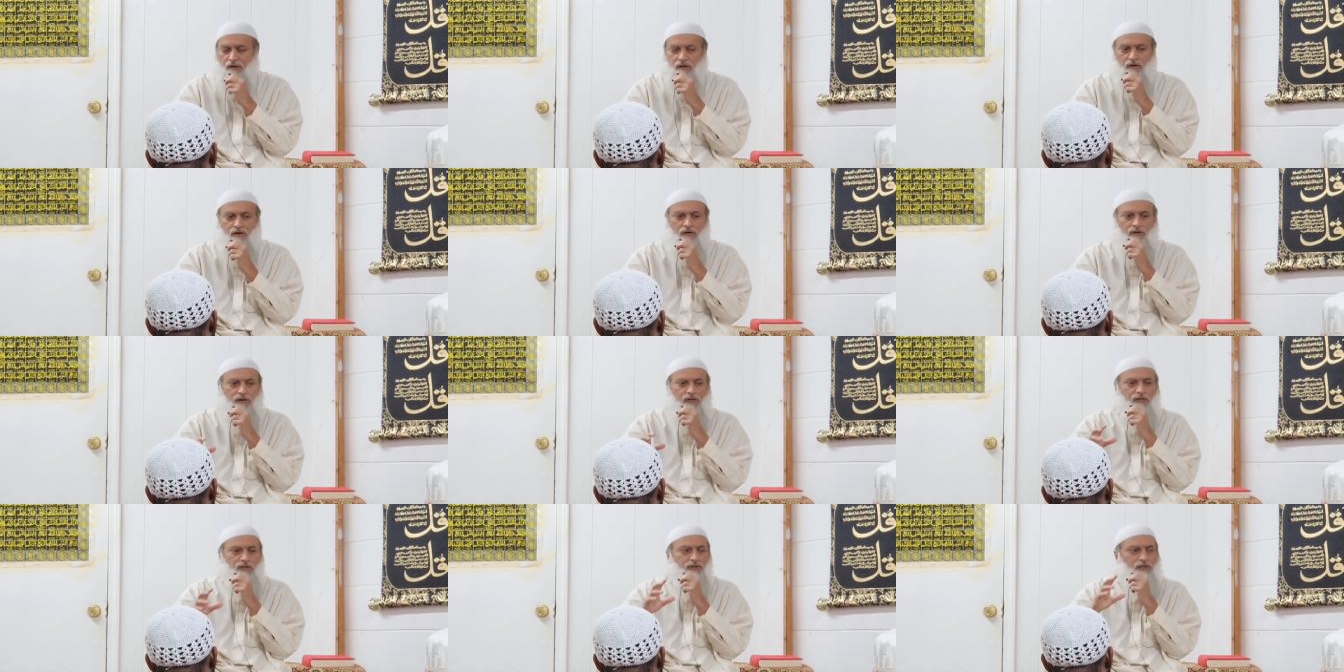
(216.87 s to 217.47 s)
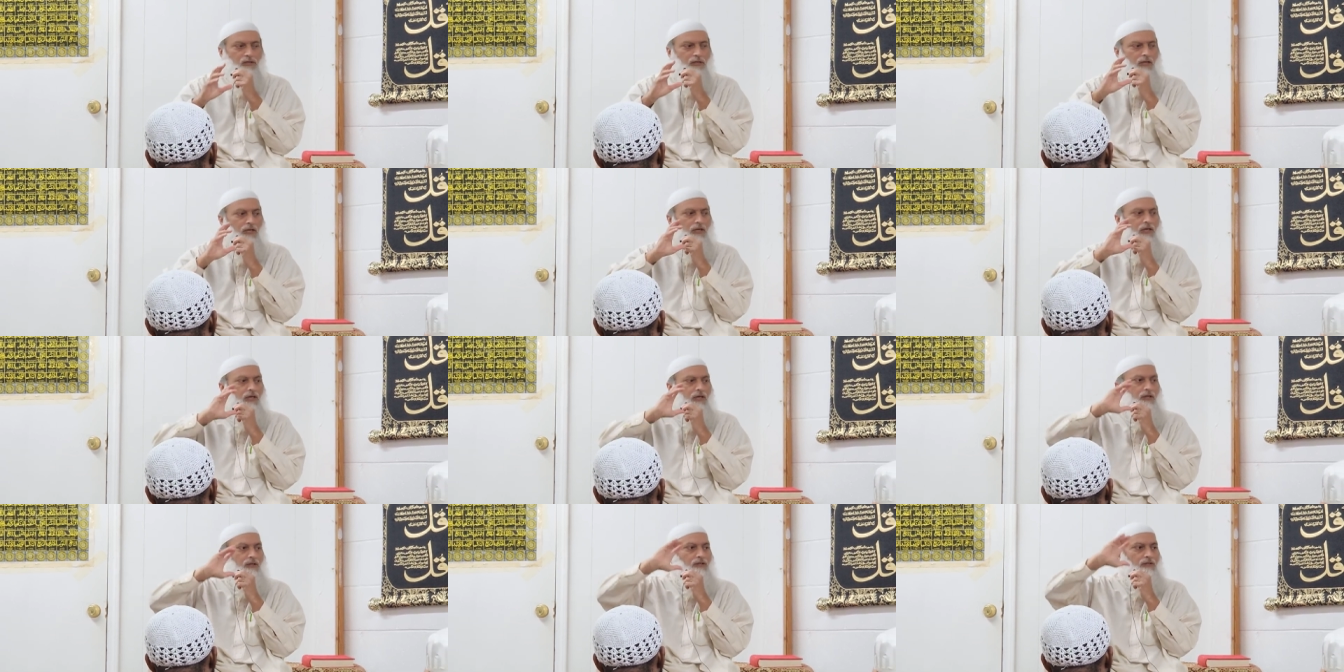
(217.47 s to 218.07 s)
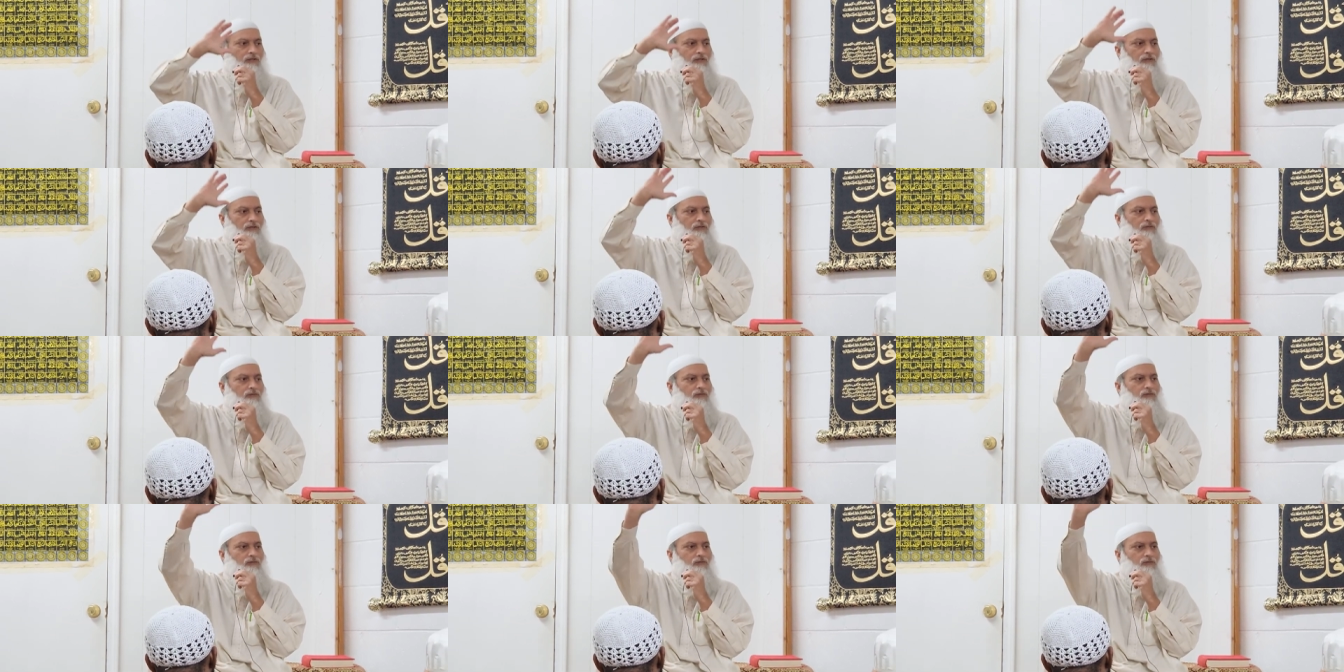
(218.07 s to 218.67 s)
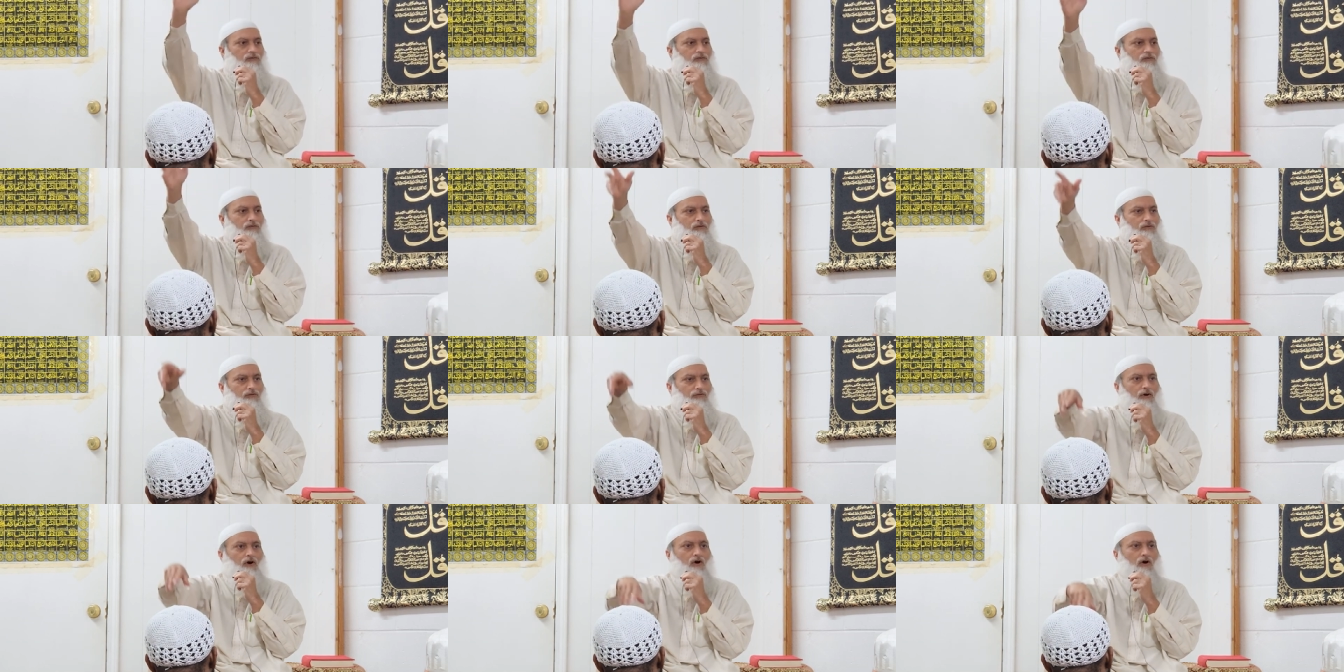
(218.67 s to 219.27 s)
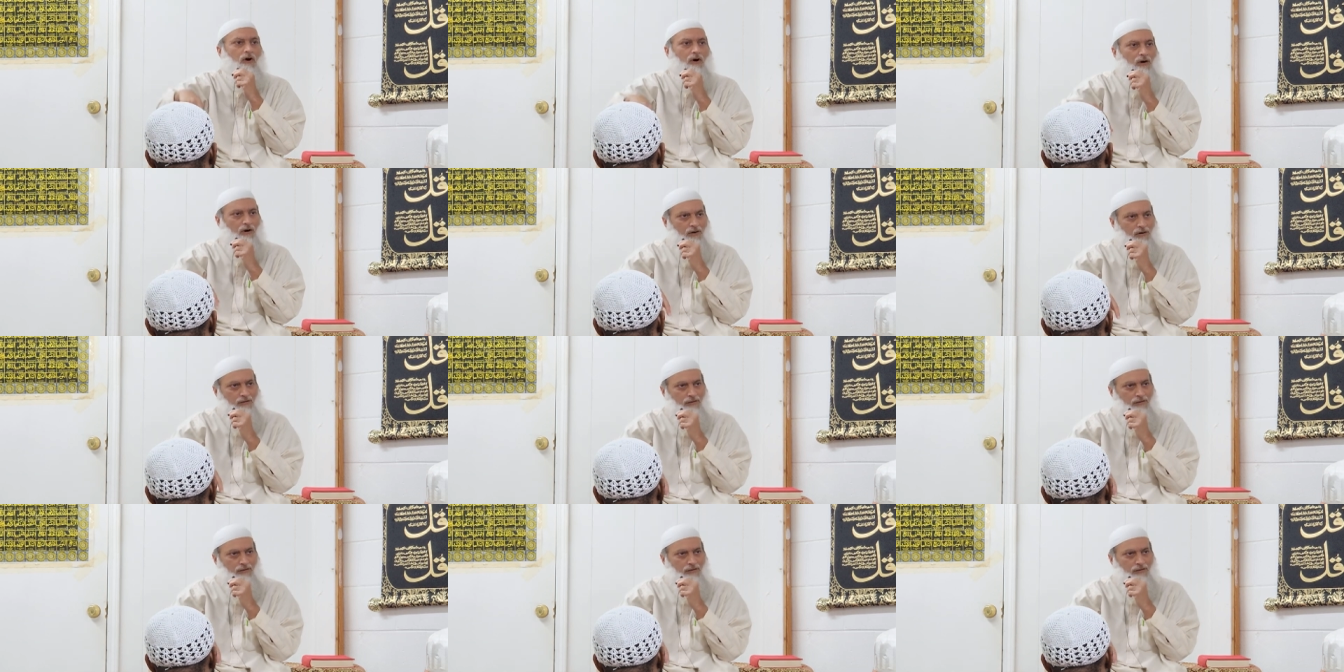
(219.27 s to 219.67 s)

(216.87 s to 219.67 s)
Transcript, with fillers: You know, he sees far.